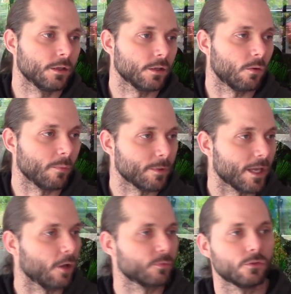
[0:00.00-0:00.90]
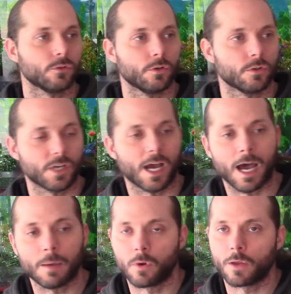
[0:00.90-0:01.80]
you know, maybe helps you do your
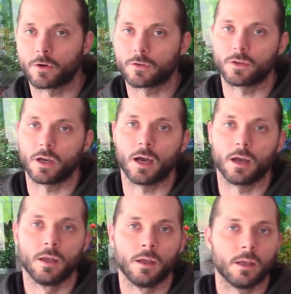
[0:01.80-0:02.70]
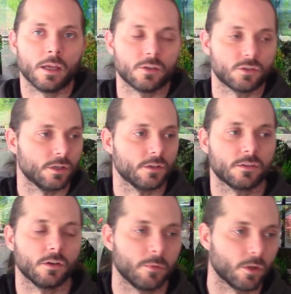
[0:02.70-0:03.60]
job, whether it's uh, inches
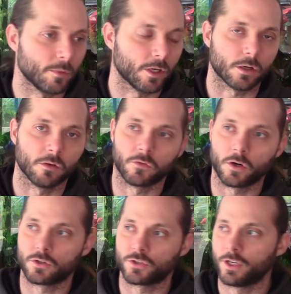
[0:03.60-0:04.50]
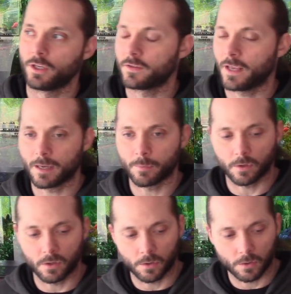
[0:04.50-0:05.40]
to millimeter conversion table,
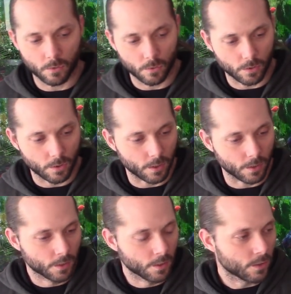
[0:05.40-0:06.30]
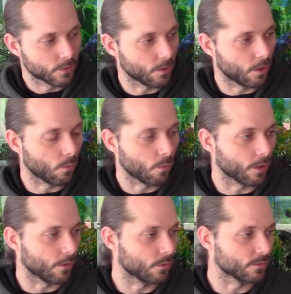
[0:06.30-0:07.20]
or you know, one
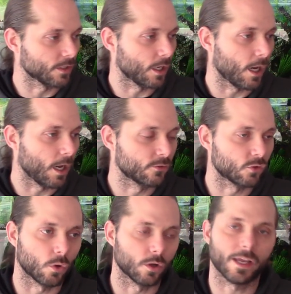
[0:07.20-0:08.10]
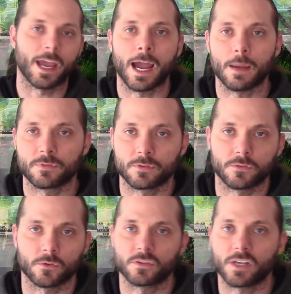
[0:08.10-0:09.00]
of those uh, torqued apps
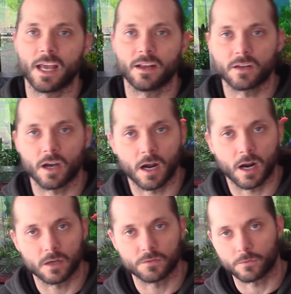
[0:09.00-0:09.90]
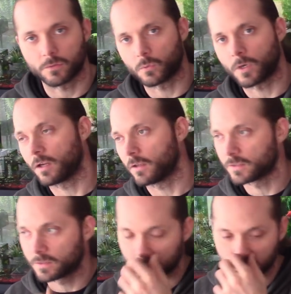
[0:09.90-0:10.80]
for scanning cars, for those
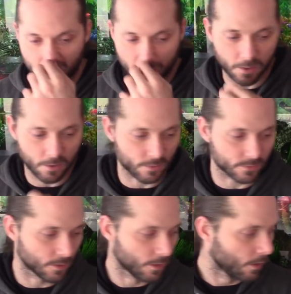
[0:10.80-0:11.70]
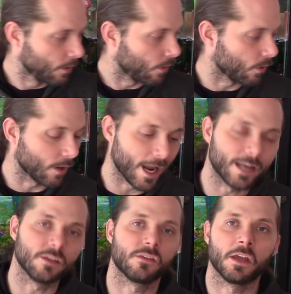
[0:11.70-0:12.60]
wireless scanners, or
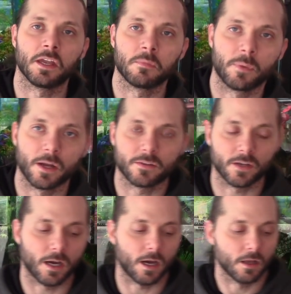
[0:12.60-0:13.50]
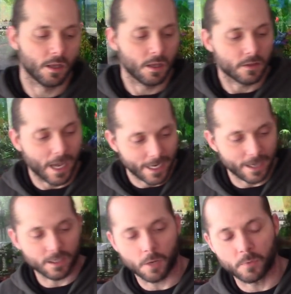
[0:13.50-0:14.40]
anything. But uh, I
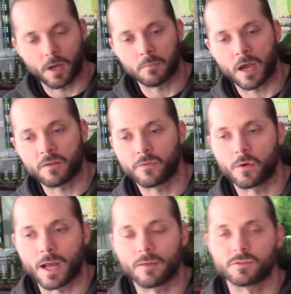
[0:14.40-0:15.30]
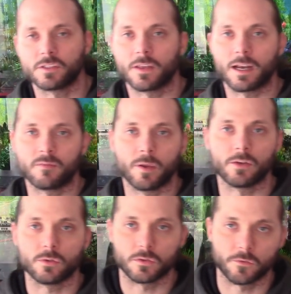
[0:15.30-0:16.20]
got a couple on my phone, obviously, that I've
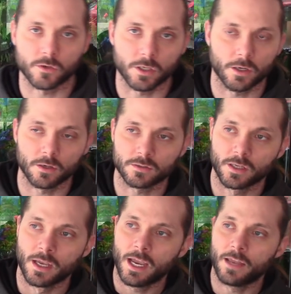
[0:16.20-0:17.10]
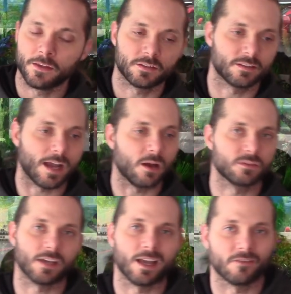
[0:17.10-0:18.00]
been using for years, and this is
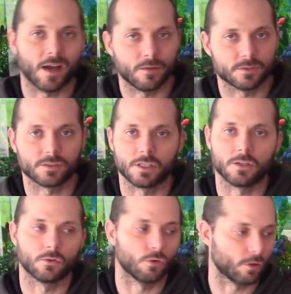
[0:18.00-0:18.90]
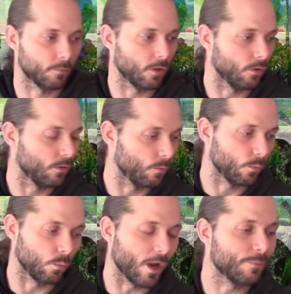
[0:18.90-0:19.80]
outside of obviously your normal
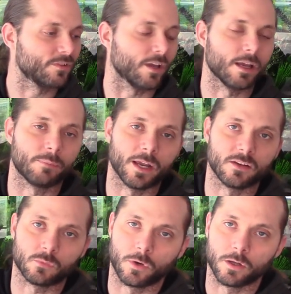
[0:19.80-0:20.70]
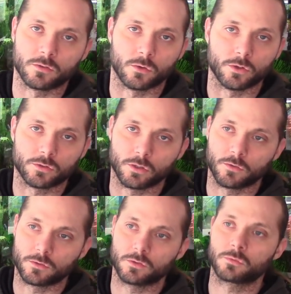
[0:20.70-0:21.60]
website-based ones or your
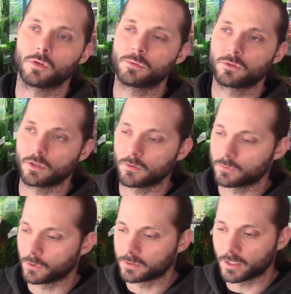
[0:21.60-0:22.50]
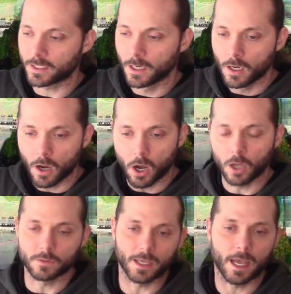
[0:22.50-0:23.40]
service, subscription service ones like
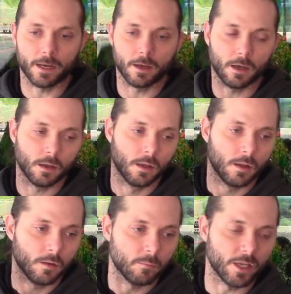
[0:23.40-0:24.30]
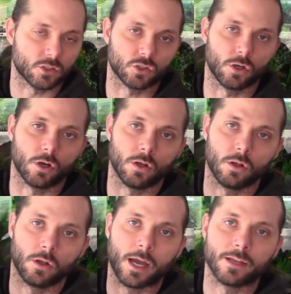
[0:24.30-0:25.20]
AllData,
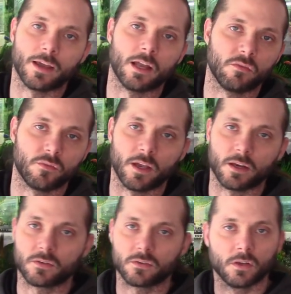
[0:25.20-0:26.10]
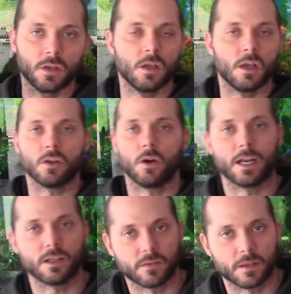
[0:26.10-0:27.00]
Mitchell, Identifix, you know,
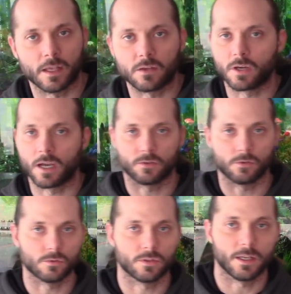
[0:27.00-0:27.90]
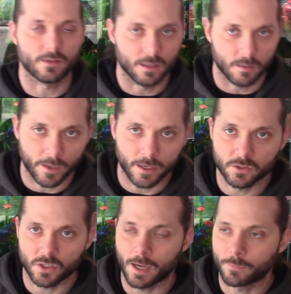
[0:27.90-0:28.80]
anything that you guys are using at the independent
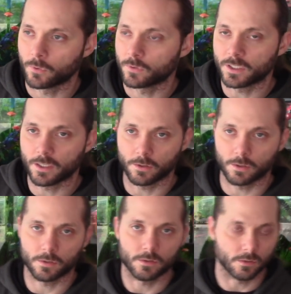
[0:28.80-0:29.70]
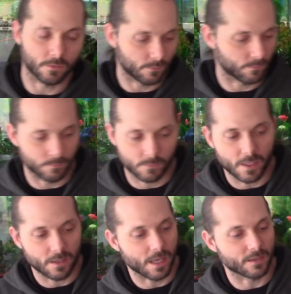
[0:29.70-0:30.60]
shop or dealer
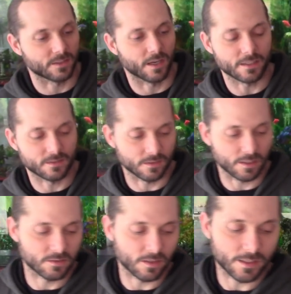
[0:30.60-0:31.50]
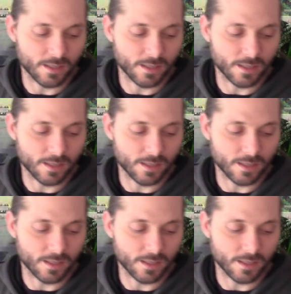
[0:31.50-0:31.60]
sites and things like